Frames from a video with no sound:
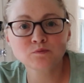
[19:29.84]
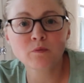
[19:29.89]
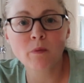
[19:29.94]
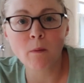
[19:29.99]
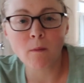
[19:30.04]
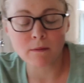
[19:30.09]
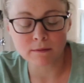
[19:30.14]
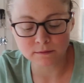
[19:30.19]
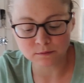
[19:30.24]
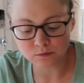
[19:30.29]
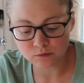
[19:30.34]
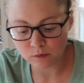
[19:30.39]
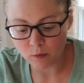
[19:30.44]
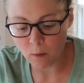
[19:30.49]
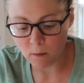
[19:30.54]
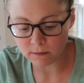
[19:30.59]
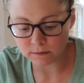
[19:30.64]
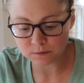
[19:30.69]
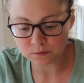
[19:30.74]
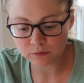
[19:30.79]
By the way, the
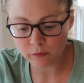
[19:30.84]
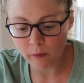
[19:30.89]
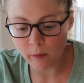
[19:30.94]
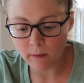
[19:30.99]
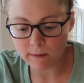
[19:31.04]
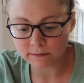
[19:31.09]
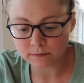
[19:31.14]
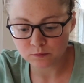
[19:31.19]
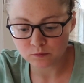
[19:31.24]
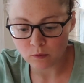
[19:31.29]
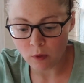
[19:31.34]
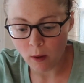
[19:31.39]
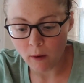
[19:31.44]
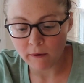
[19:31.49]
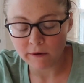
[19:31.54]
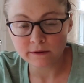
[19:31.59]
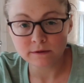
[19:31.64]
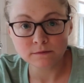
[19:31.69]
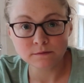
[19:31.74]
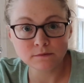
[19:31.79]
living room looks good,
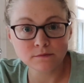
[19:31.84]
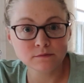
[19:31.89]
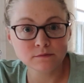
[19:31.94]
huh?